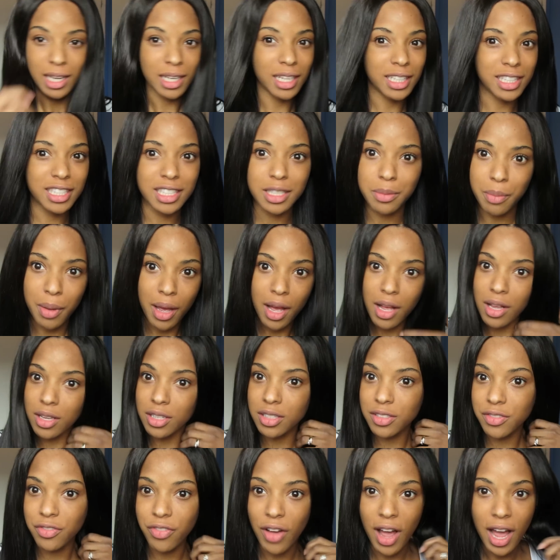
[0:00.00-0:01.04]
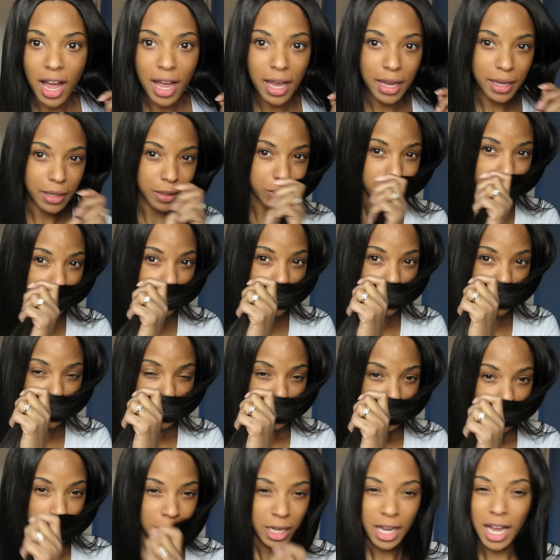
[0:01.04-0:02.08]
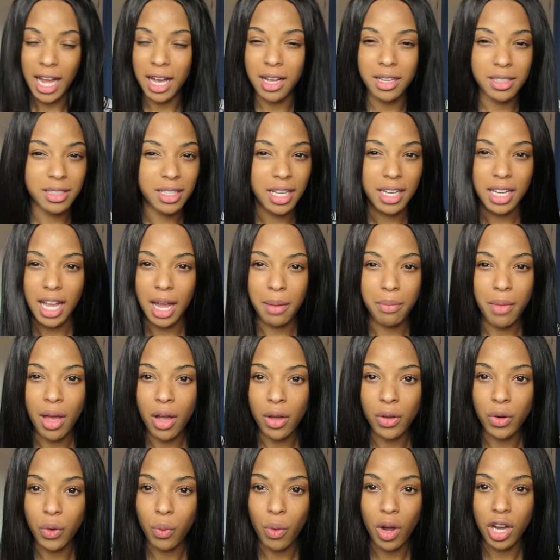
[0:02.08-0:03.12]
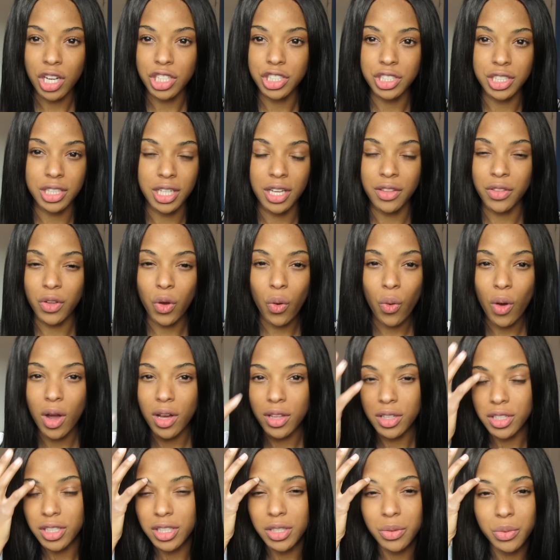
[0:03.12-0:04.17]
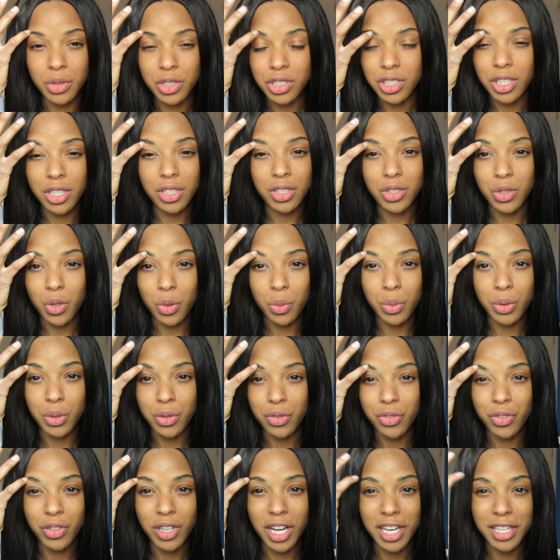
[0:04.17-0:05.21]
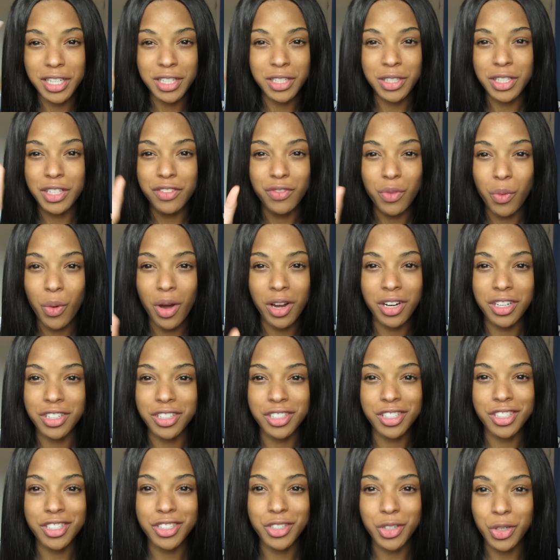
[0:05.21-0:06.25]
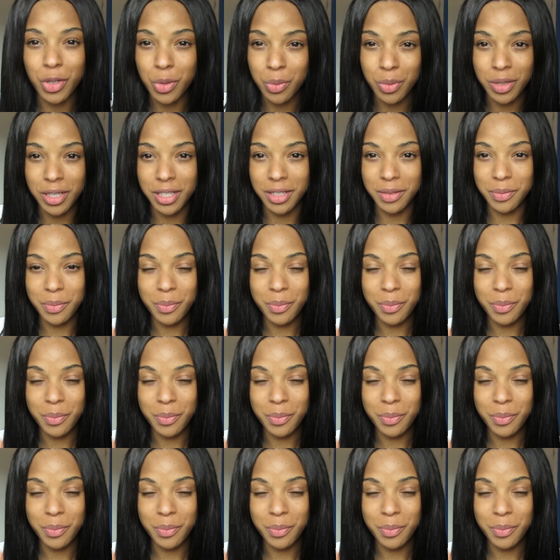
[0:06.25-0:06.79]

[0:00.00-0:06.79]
it smells fine. So I was like, I'm not gonna wash it, and the quality was just so beautiful I didn't even want to disturb it.